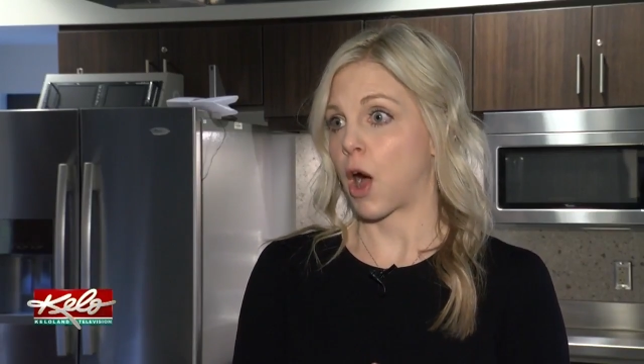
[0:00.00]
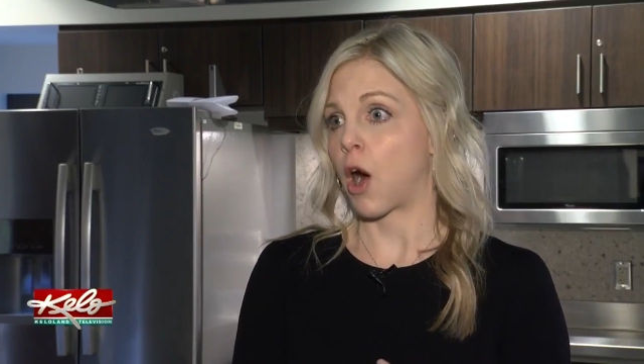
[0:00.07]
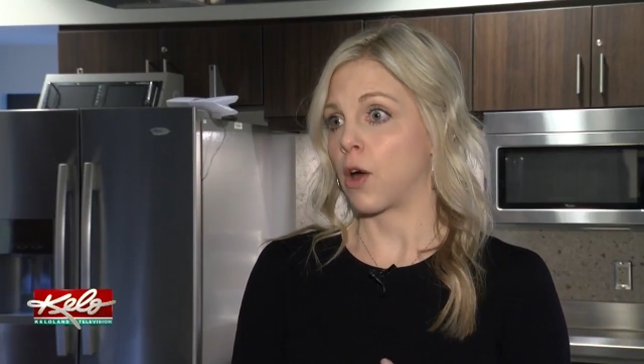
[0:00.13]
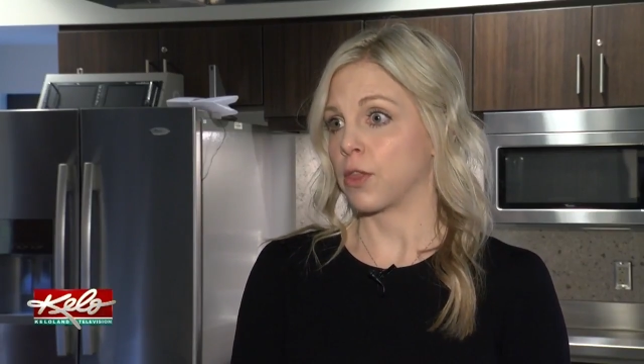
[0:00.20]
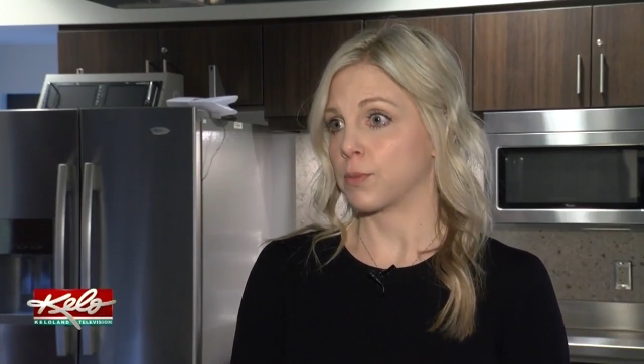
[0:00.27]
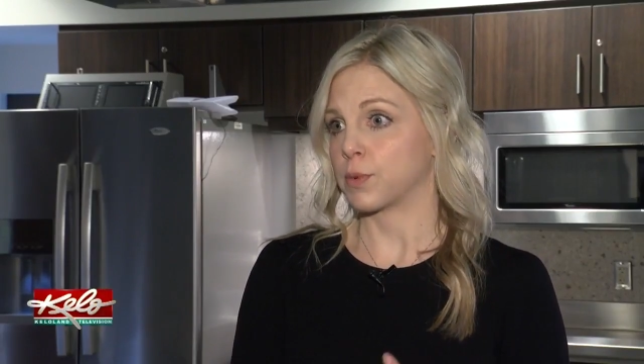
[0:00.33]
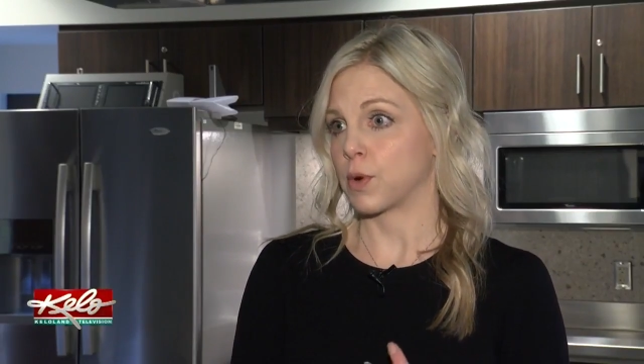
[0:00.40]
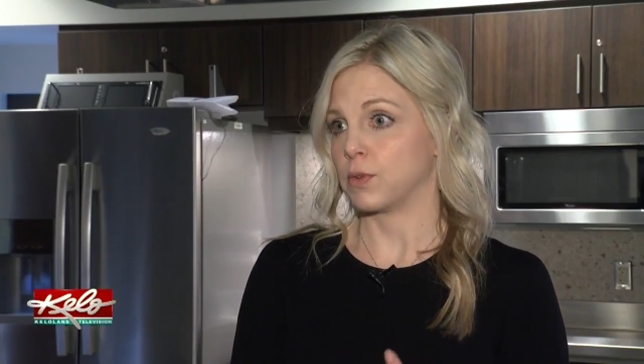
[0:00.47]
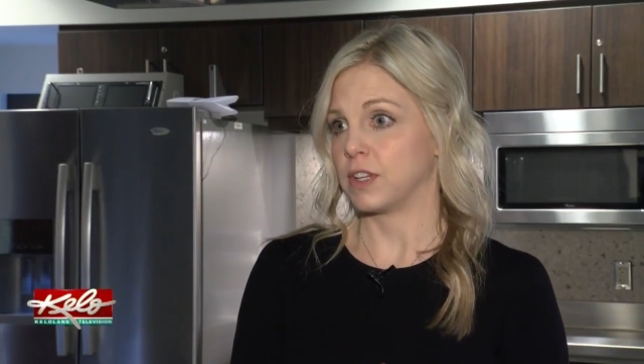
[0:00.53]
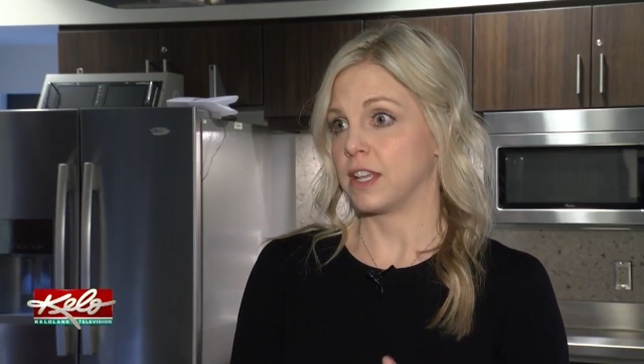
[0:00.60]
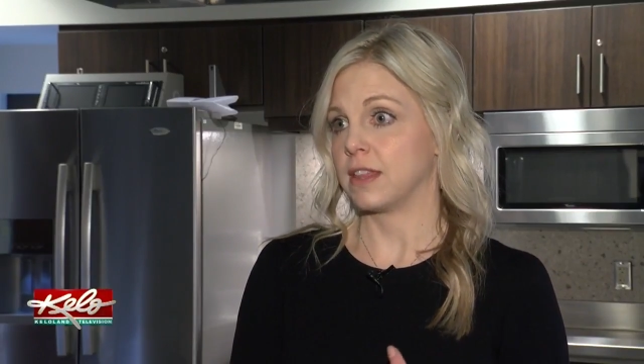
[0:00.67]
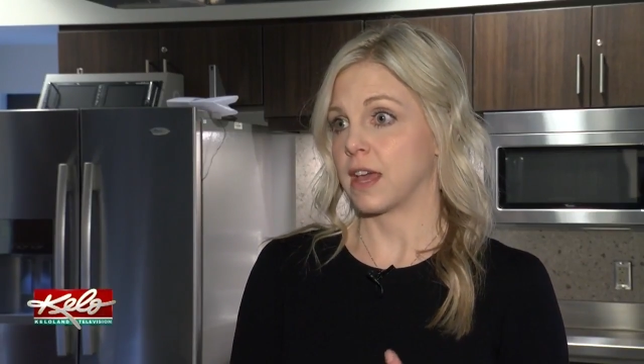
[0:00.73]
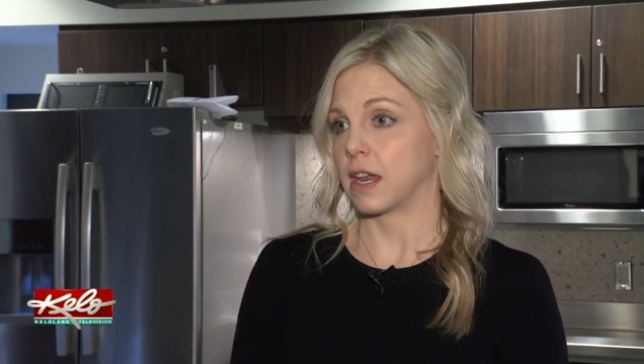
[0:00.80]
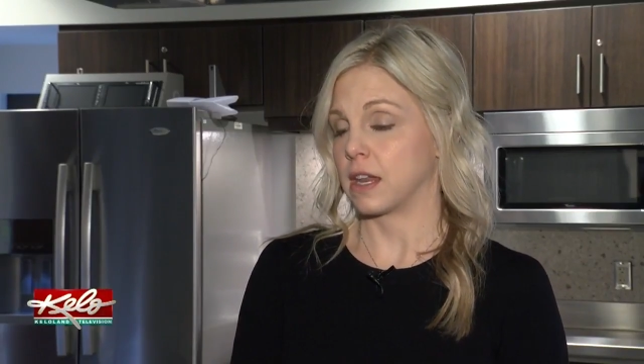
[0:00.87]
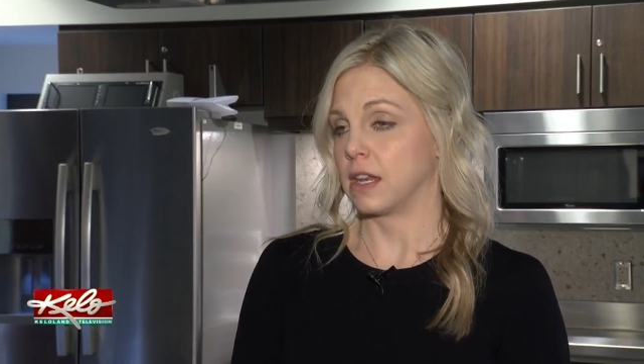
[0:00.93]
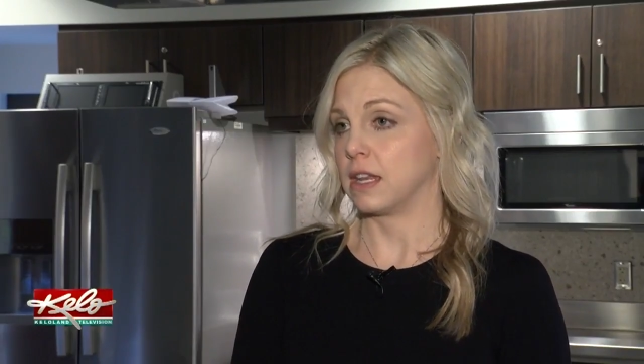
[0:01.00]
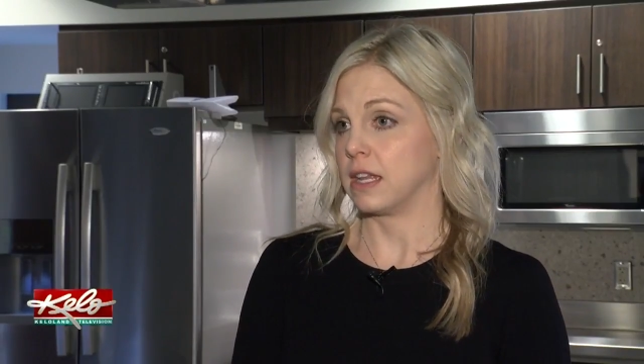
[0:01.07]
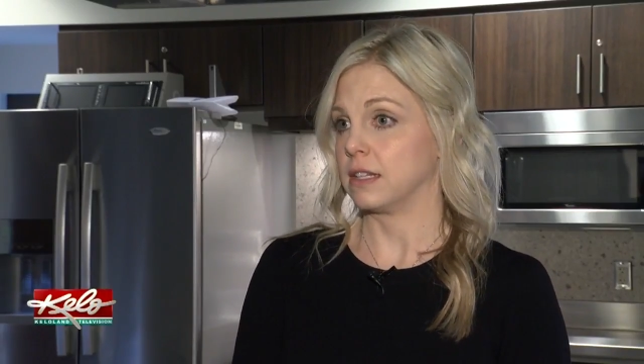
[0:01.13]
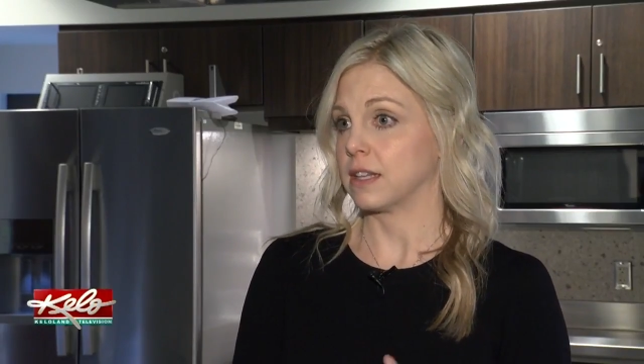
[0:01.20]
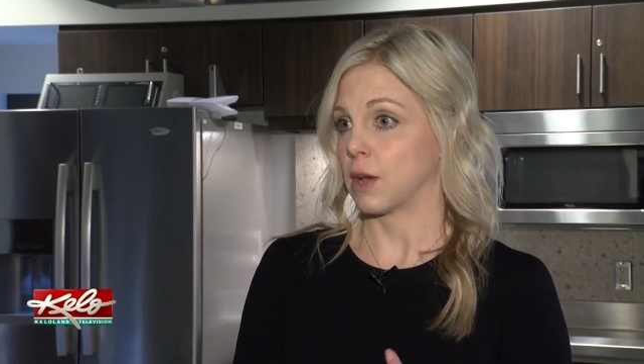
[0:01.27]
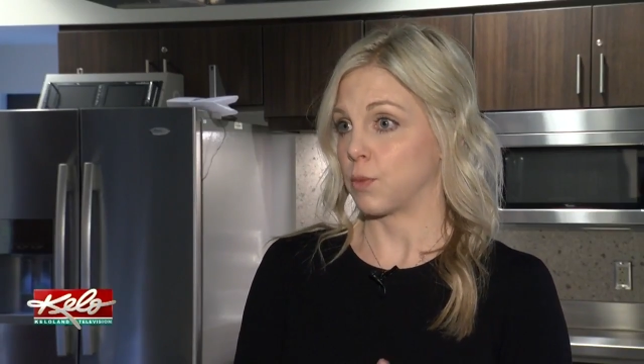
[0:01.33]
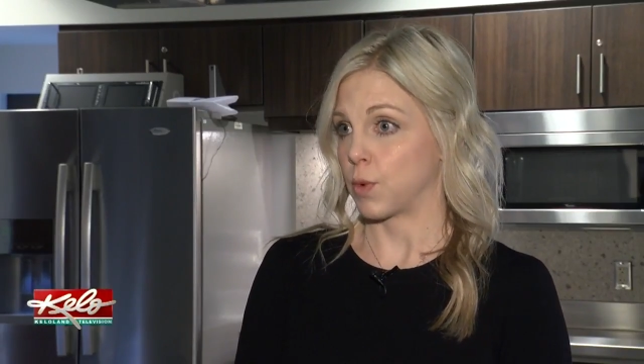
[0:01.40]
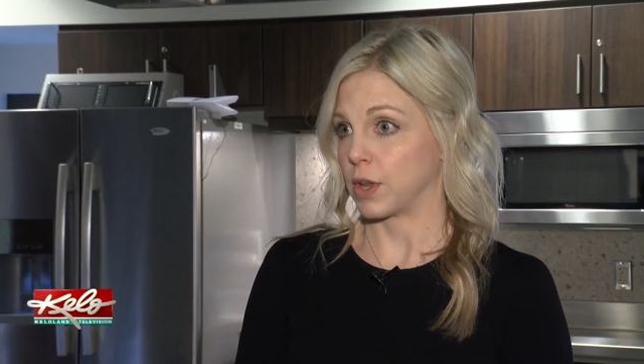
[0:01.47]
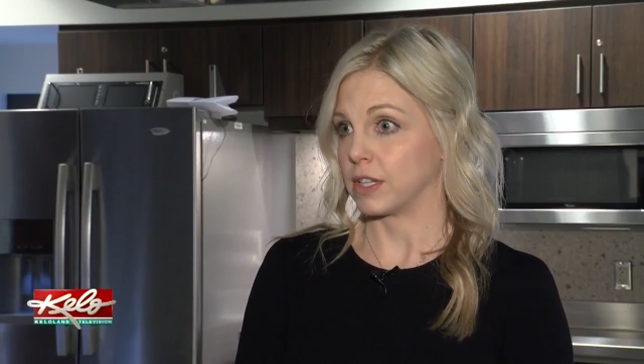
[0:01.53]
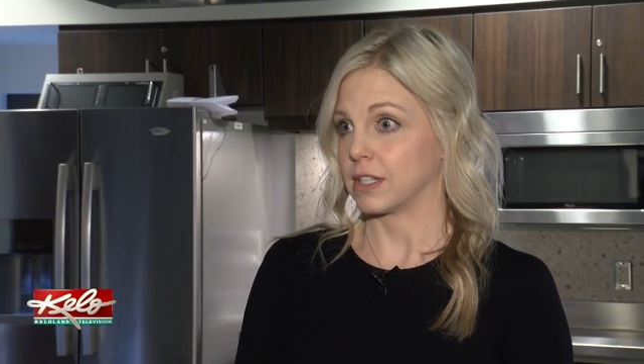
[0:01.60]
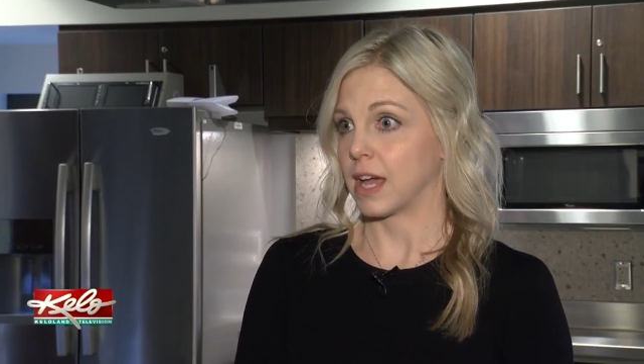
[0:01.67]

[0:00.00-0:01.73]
all the protein that it needs at one